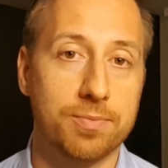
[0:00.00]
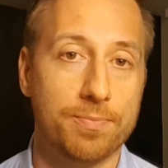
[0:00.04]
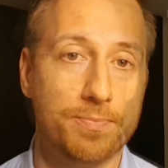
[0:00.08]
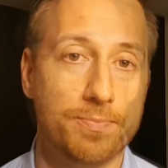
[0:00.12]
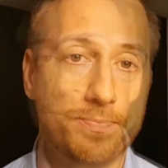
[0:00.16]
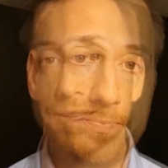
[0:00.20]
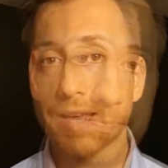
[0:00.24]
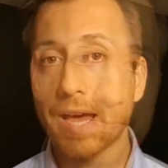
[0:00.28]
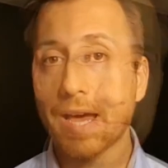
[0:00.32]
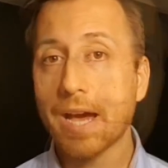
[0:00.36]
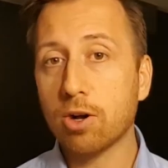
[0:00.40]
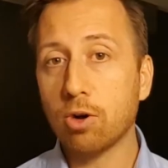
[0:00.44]

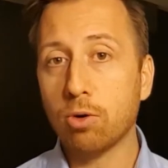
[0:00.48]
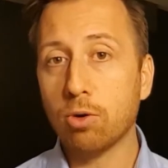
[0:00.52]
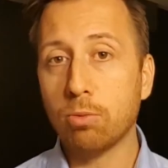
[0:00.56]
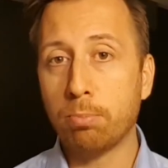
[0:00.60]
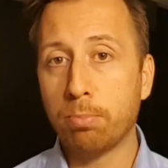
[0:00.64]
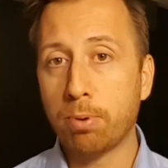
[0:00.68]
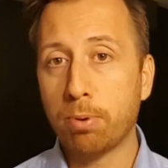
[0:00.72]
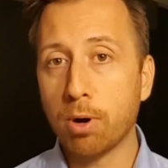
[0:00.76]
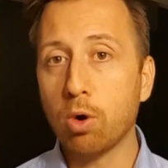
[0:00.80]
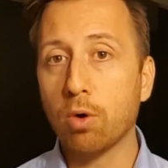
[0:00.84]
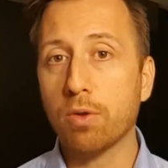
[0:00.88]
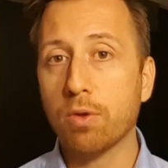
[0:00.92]
Let's tackle
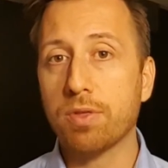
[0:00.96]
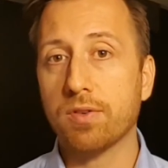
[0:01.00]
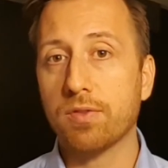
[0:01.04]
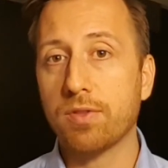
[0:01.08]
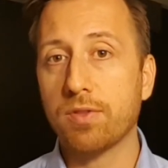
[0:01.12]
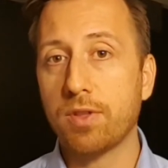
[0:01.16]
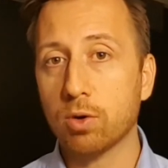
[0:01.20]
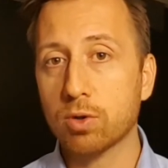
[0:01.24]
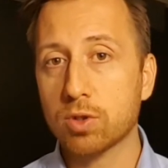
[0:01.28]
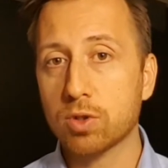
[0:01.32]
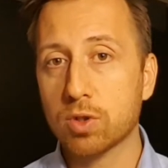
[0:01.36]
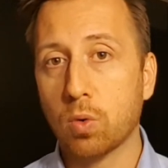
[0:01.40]
both of
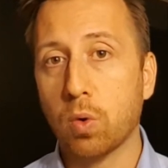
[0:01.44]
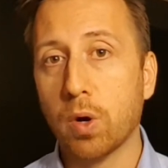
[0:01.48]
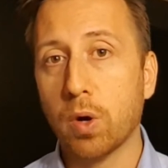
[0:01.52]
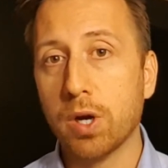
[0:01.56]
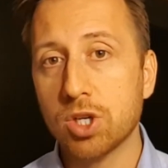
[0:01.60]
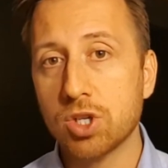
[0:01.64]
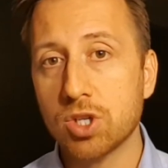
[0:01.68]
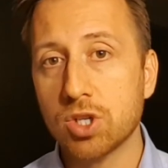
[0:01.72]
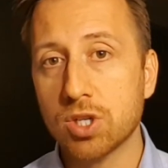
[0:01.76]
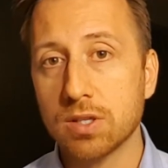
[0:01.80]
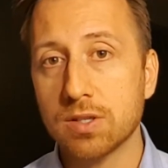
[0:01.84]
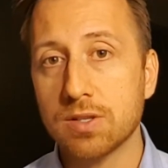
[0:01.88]
those
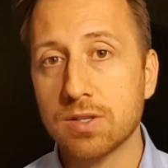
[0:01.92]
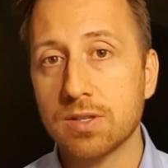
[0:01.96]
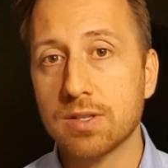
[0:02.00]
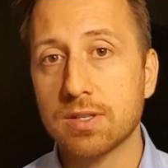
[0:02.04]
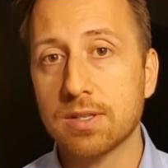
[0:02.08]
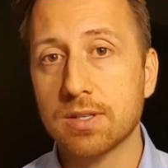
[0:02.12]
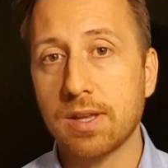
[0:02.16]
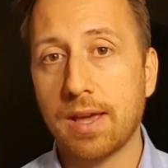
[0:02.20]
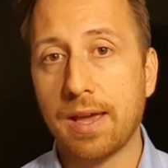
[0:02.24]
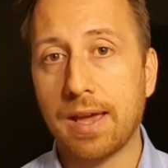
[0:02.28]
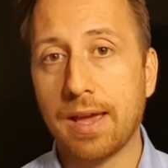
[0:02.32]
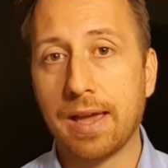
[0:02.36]

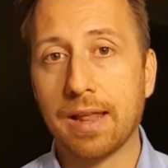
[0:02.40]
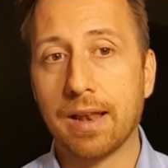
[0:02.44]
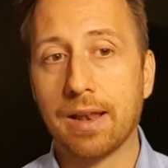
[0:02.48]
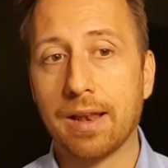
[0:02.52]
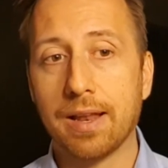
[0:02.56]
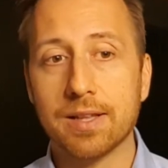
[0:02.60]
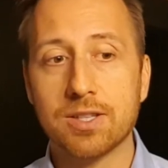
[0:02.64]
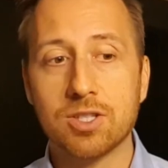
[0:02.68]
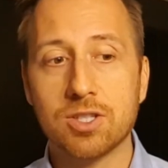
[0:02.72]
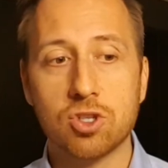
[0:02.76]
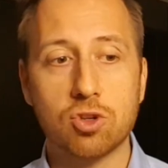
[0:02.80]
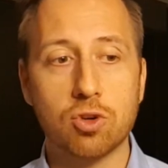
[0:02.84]
questions and
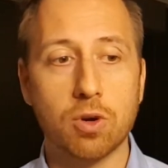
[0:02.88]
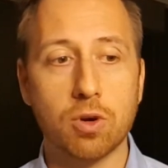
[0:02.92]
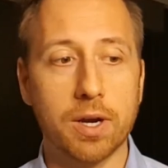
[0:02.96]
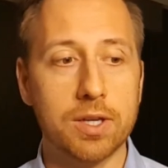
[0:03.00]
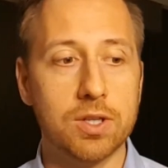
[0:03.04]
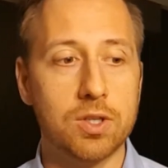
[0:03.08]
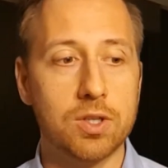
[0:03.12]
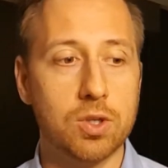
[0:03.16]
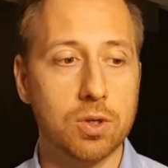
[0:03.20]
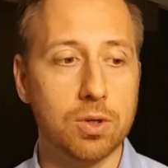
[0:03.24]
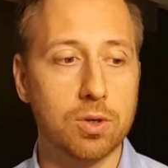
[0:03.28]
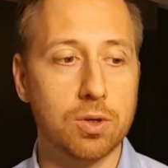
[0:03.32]
let's try
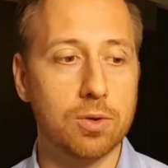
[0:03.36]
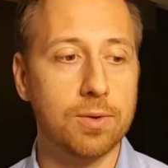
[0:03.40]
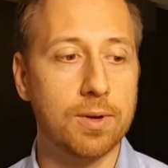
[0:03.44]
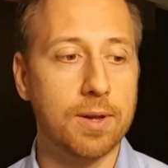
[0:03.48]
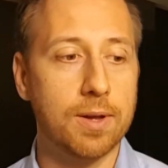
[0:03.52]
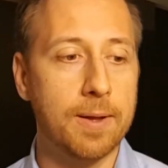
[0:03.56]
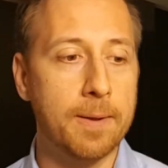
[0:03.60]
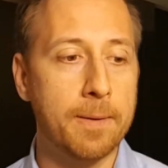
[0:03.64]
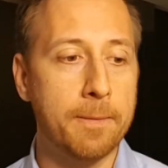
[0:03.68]
to